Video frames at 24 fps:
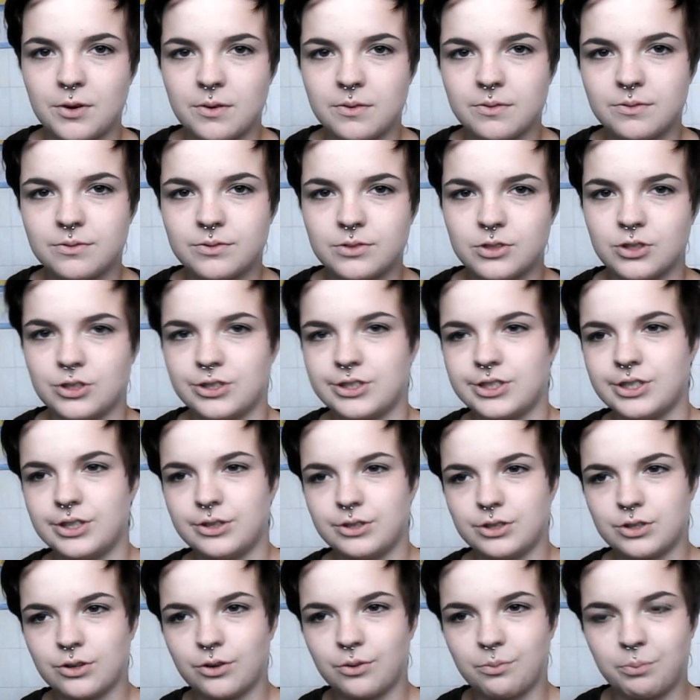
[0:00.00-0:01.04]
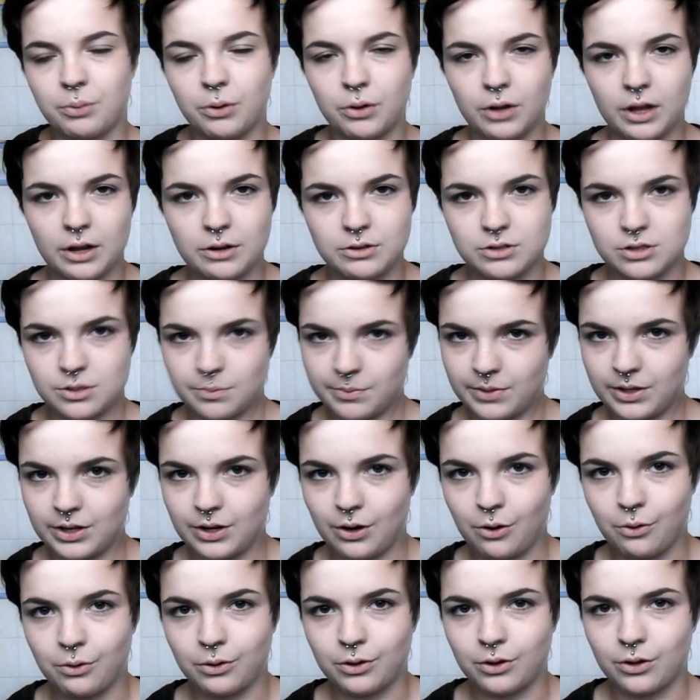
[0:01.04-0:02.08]
a month, just to sort of pull out some of the
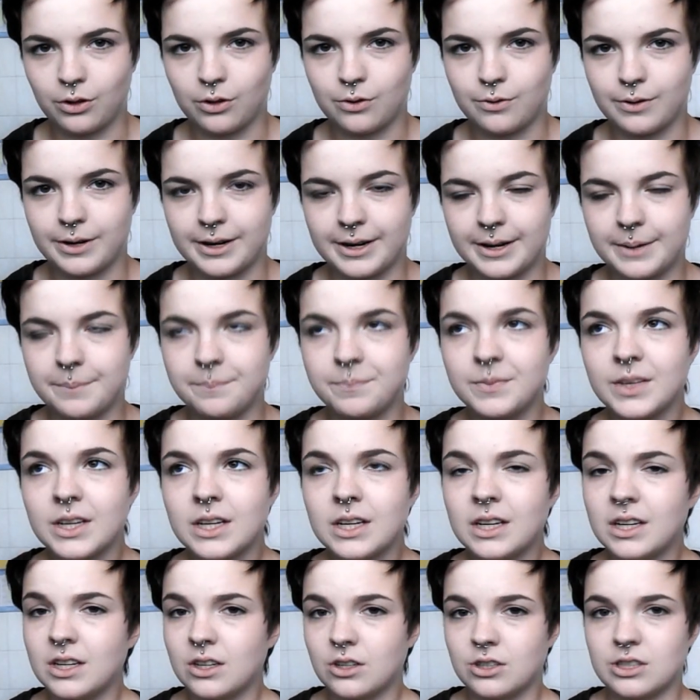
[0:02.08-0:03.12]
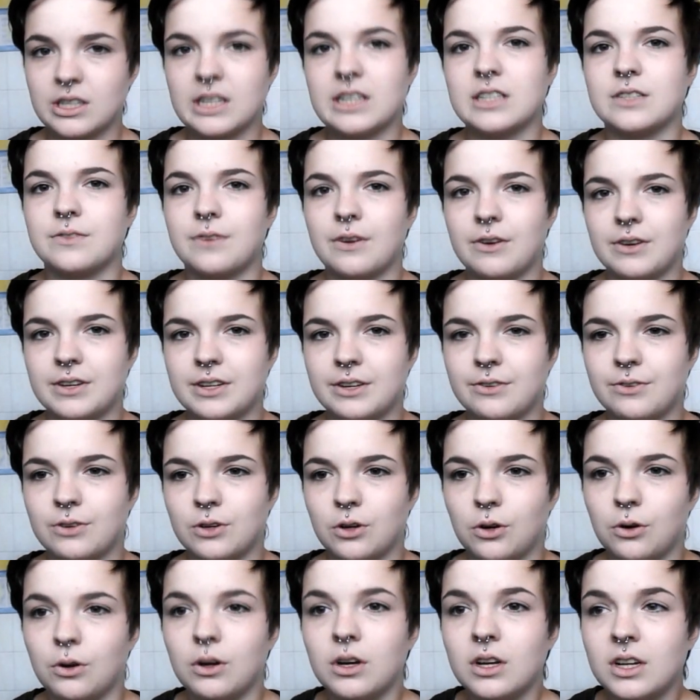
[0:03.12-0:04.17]
old colour in it, because it is very
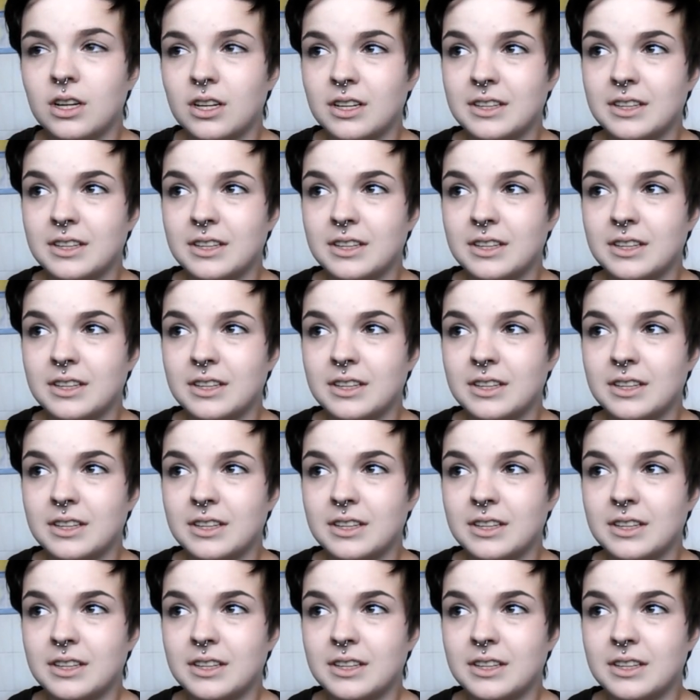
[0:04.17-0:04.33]
difficult.